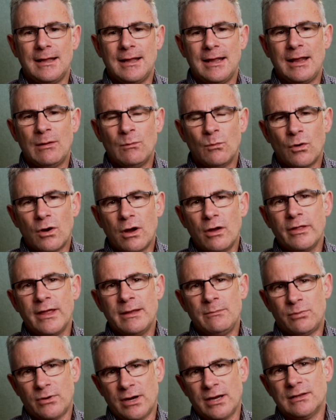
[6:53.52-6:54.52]
And while
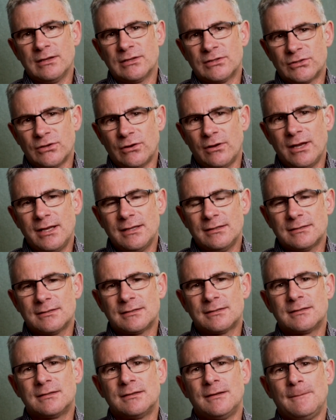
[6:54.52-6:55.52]
they bring the
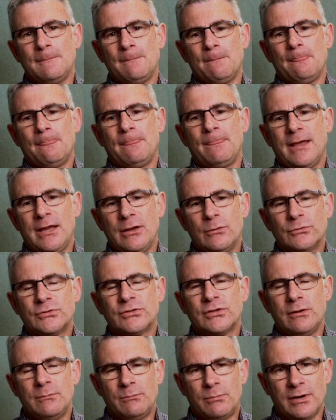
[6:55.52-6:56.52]
science, they
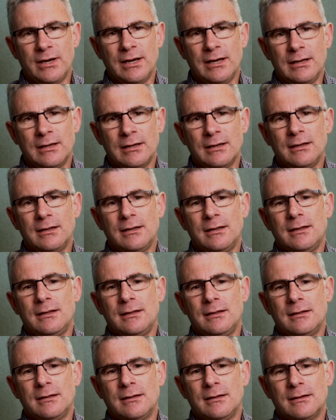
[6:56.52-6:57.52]
also bring,
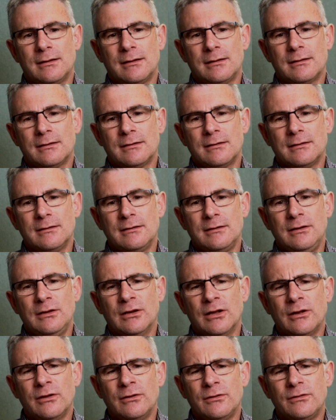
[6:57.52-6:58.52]

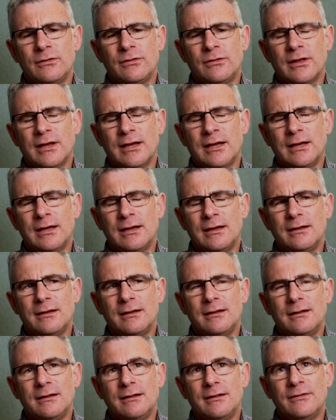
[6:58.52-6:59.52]
the
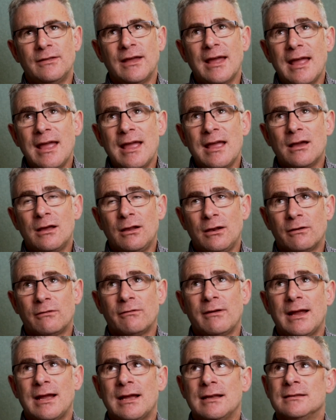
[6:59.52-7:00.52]
angle
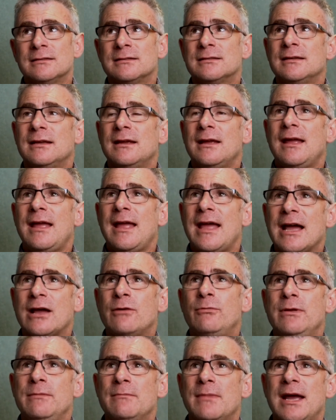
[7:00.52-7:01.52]
around how
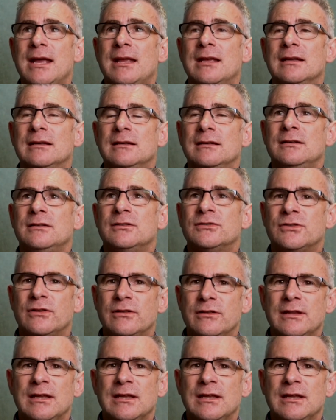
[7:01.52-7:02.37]
can we make it so that